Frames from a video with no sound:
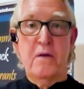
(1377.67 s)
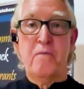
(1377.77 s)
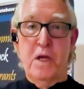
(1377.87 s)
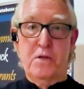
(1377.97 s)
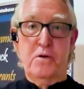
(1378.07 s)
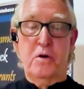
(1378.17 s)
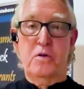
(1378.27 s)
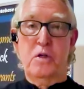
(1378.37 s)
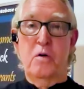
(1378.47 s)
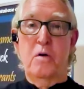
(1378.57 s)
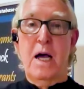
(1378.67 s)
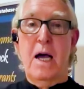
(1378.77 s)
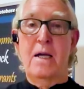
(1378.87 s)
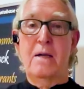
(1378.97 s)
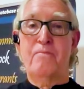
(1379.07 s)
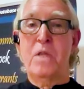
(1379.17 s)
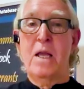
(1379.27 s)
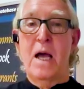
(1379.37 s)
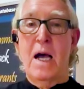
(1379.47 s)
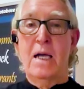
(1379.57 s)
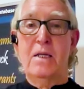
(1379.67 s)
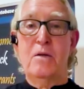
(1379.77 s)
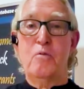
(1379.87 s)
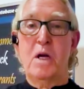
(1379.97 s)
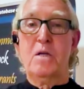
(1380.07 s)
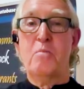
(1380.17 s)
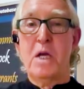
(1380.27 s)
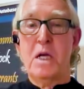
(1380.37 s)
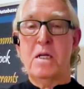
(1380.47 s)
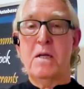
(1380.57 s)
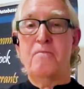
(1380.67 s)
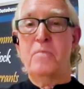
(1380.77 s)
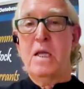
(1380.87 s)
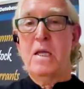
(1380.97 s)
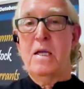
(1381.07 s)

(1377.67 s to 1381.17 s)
investor. So I highly recommend it.